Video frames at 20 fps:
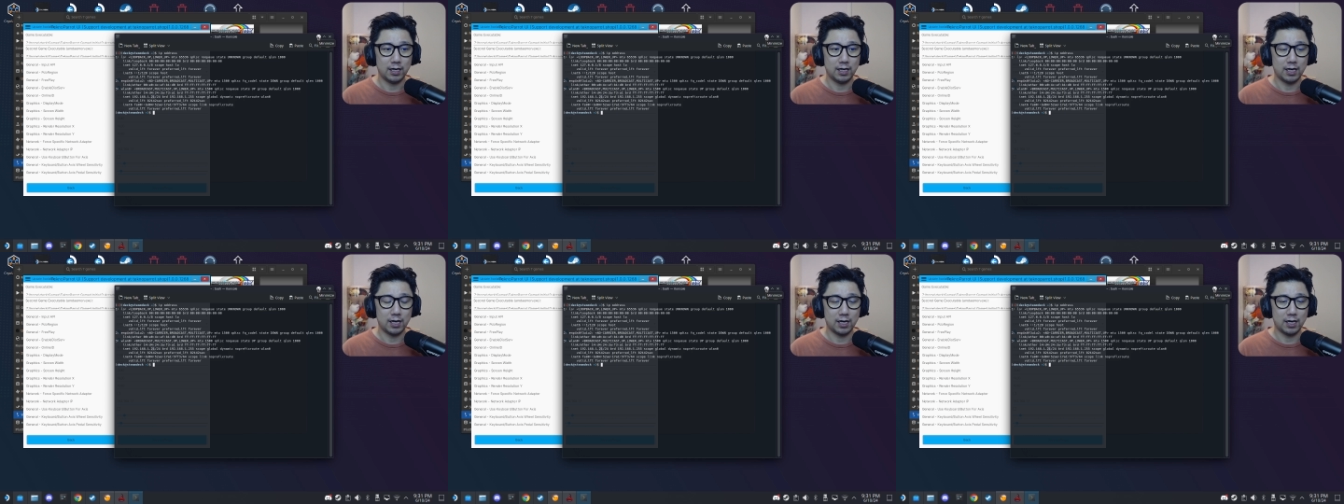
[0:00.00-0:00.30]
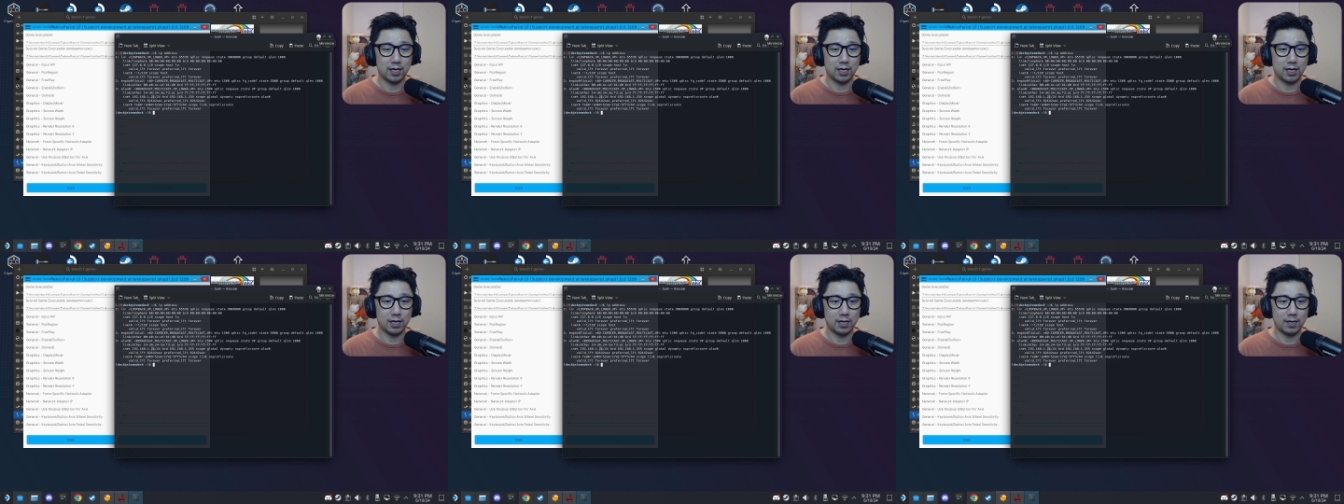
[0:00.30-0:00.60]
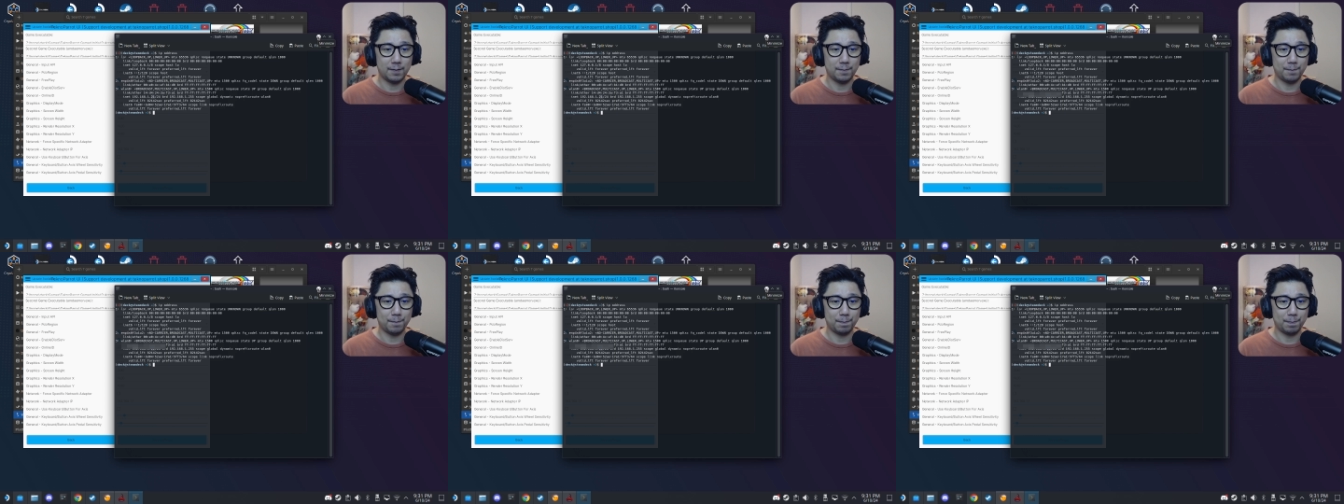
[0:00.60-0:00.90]

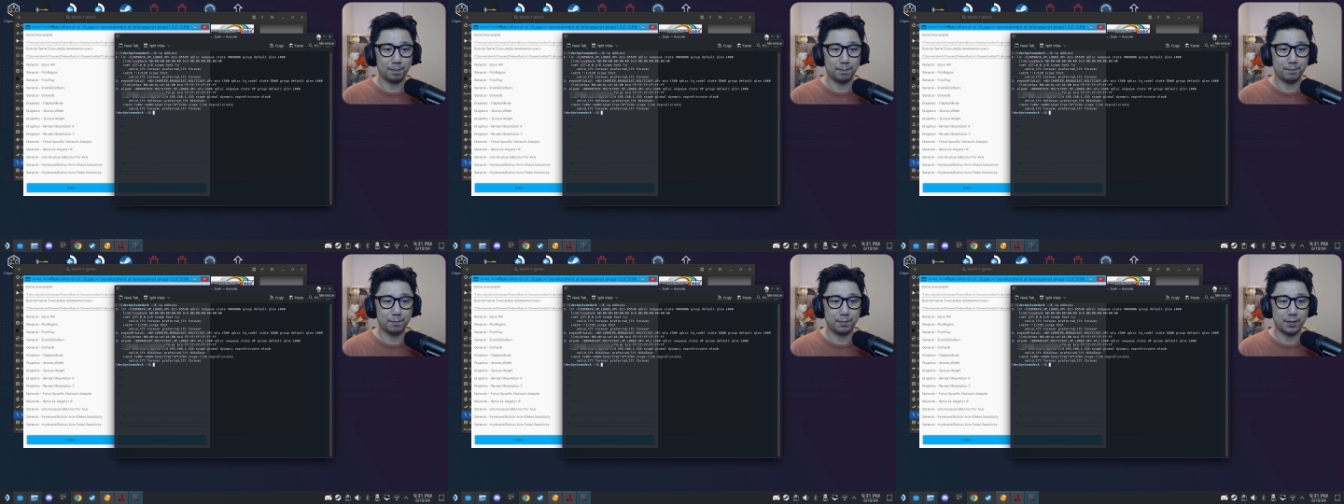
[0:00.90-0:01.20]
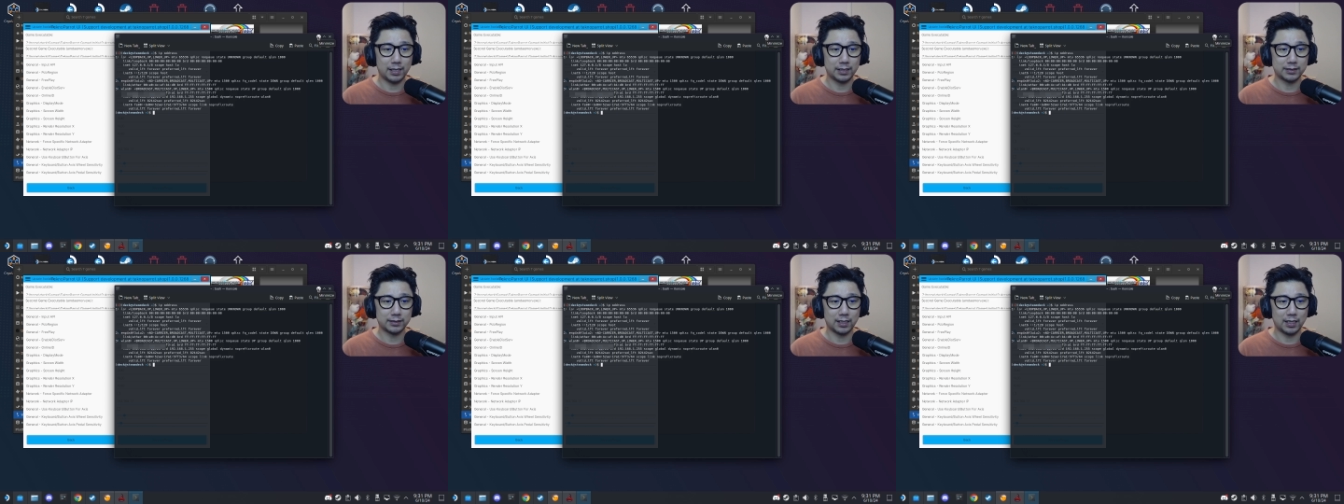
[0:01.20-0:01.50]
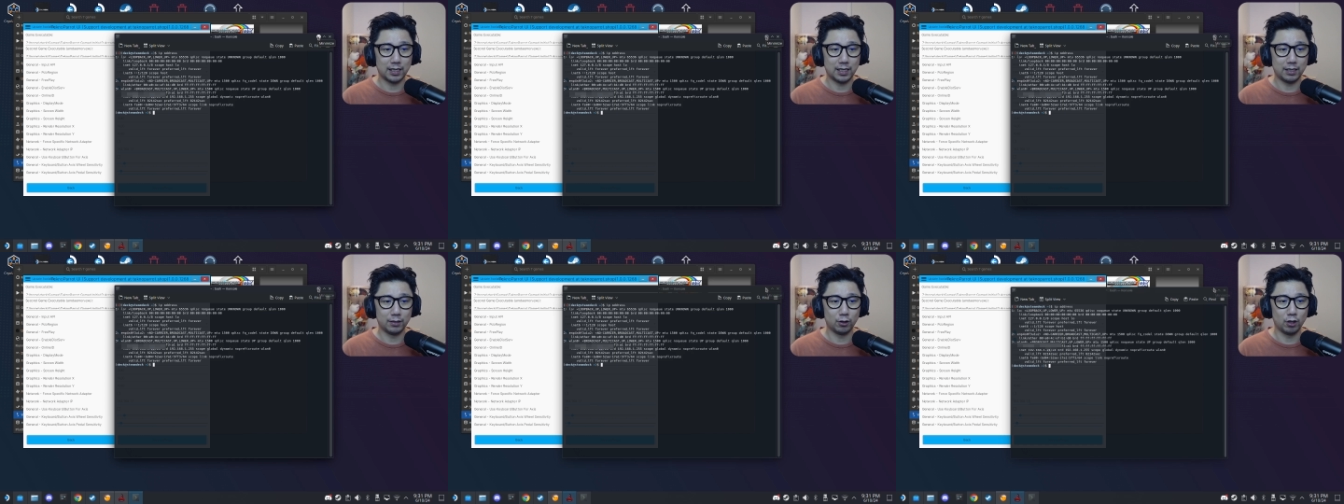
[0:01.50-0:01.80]
Um, but
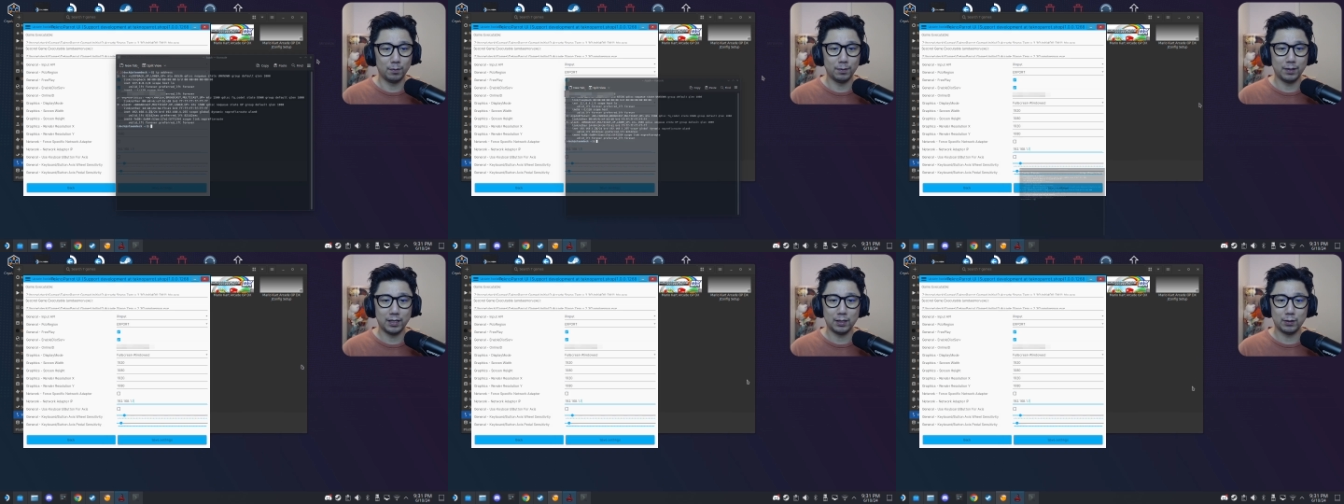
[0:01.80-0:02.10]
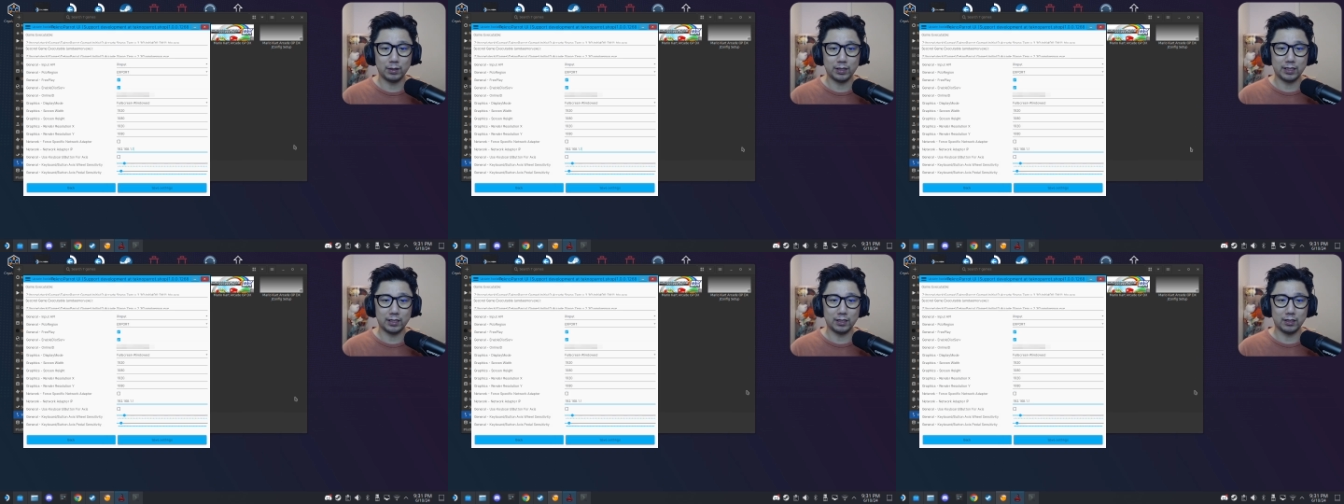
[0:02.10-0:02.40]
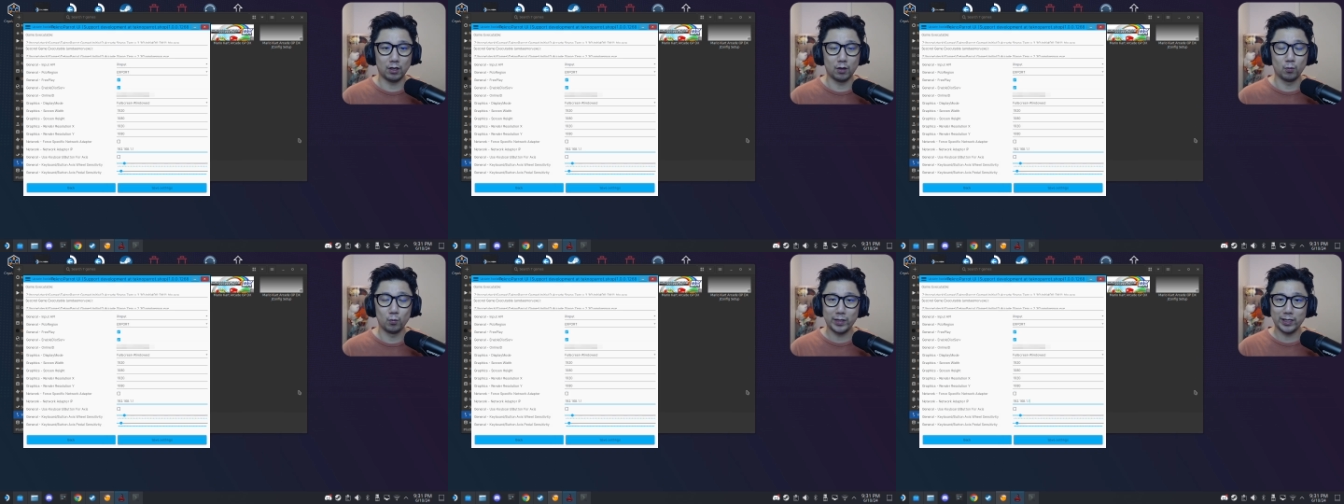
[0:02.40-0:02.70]
uh, normally
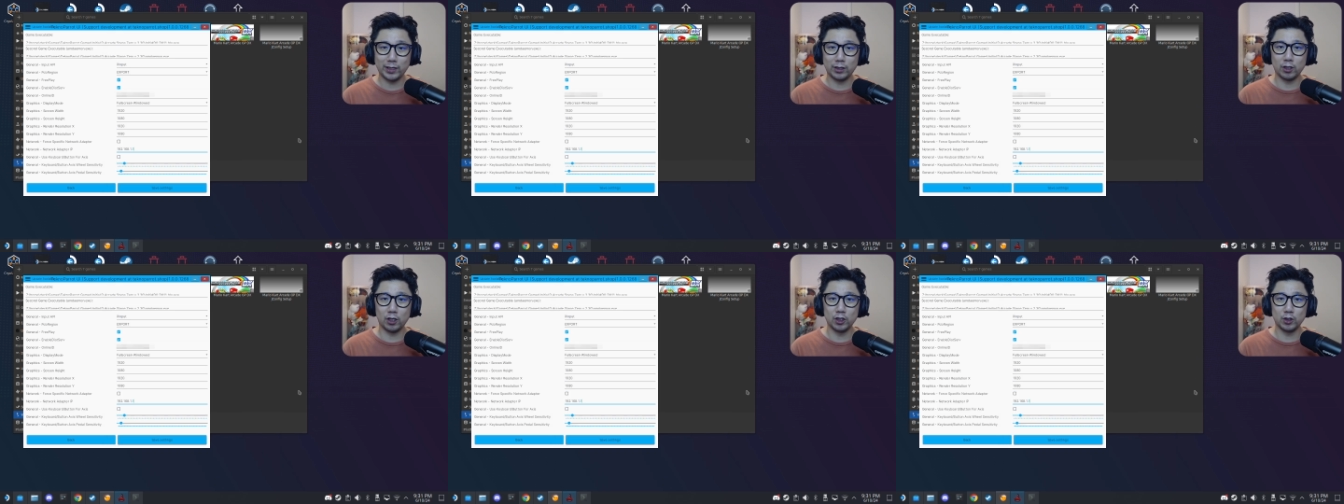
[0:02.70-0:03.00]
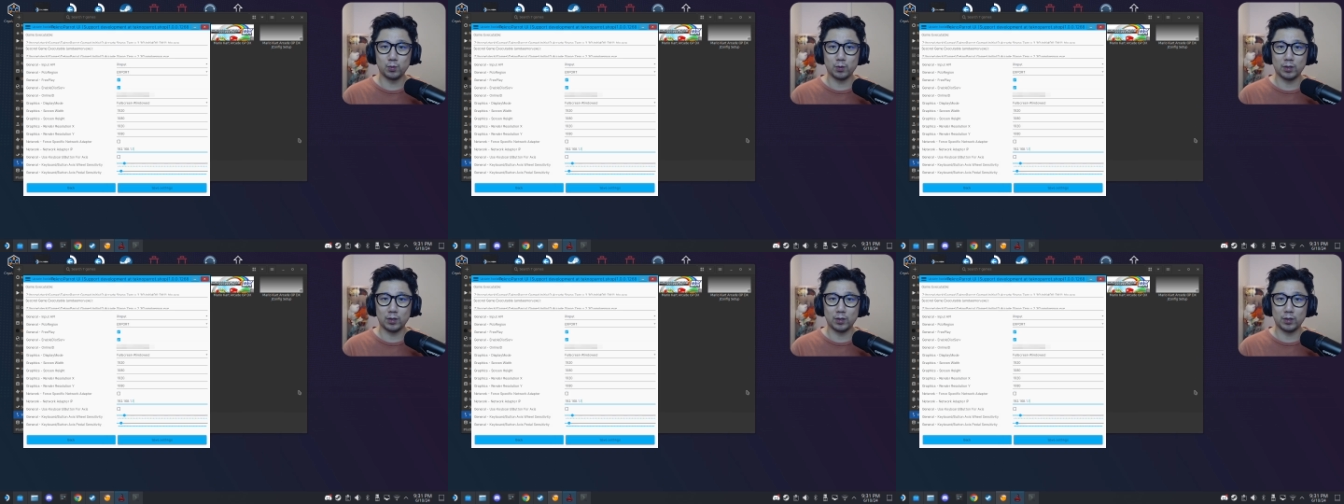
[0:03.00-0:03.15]
on Windows,